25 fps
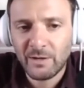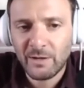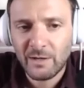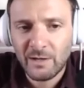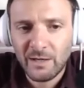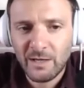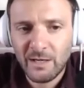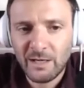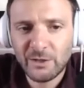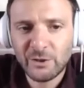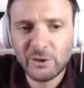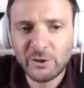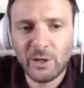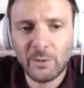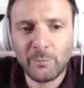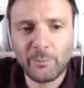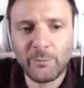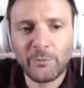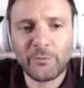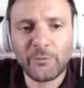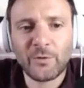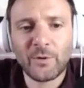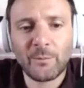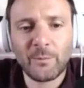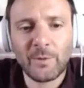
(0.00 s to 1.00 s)
it comes
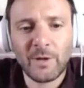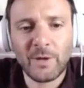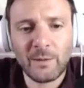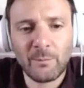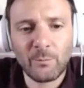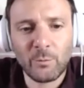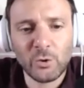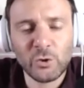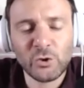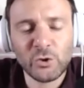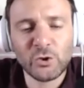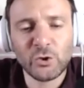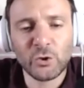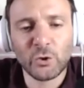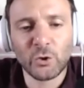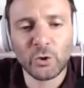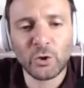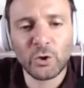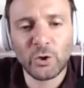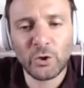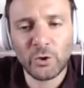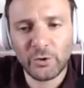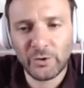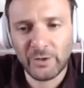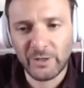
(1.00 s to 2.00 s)
from emotional
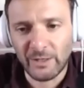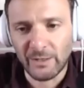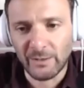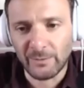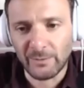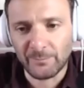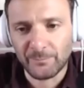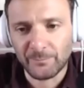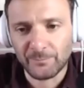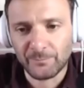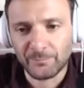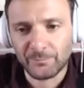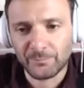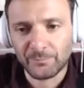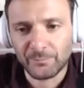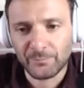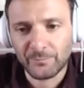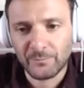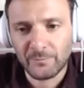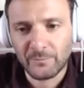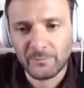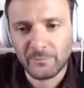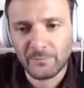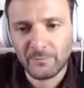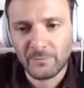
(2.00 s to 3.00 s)
learning.
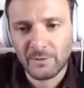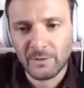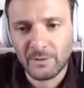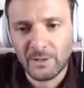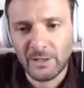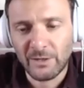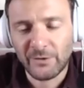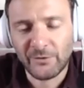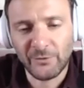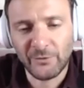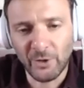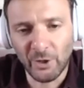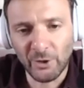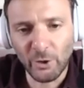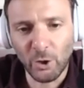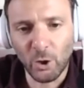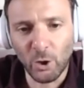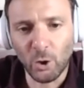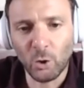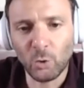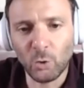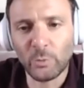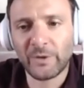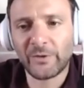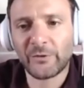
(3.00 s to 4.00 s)
It's not
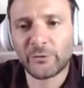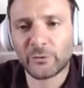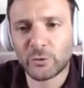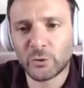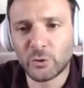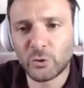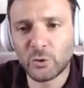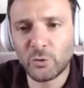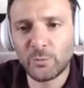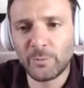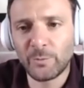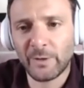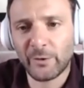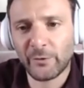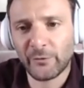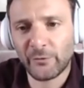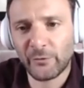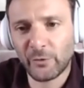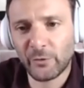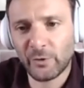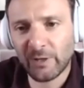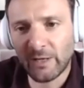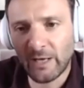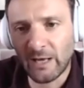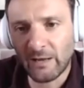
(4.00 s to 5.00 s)
always true because you
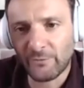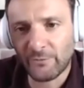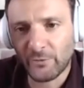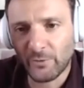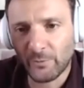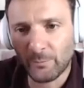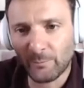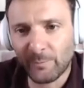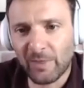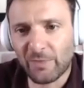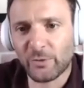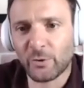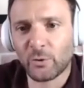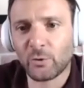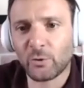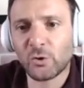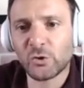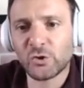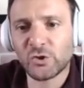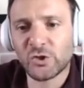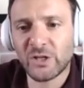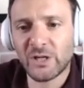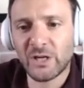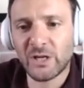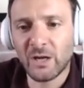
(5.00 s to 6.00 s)
can have some
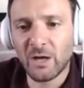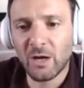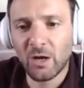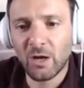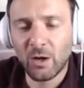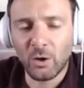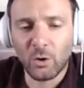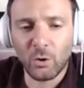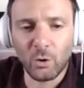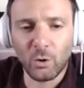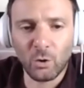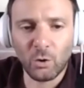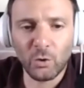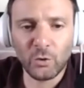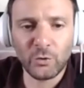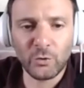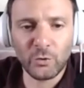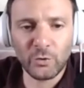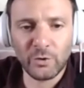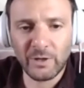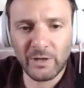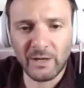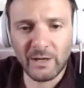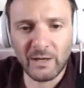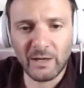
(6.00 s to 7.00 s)
pathology or you
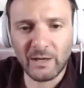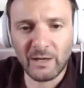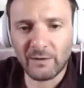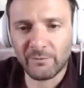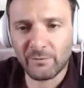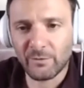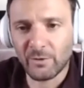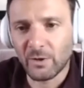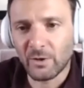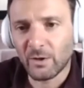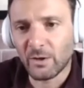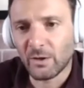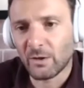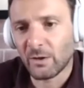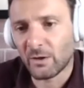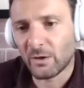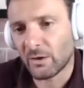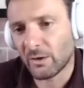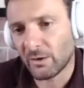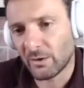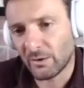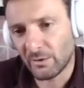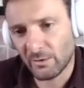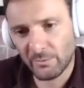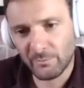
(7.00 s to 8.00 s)
can have
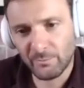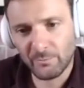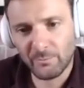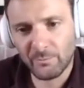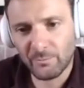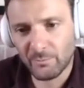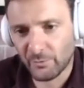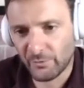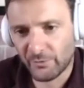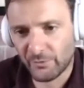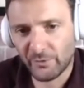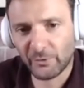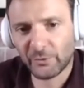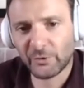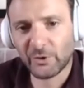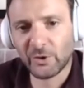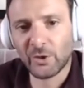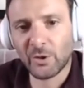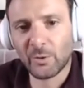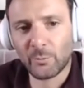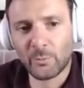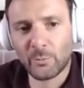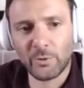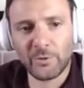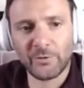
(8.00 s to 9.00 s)
a certain
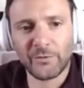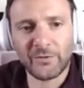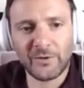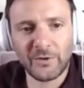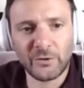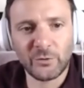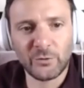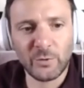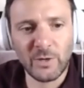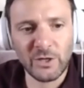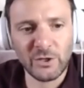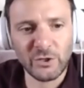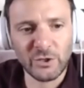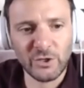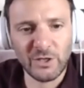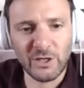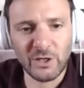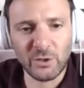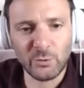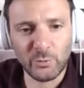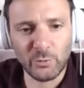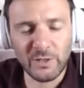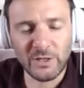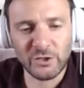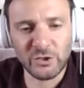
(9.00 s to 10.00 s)
number of situations in
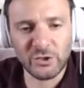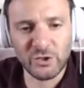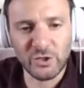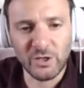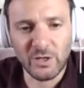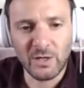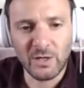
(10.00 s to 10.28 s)
which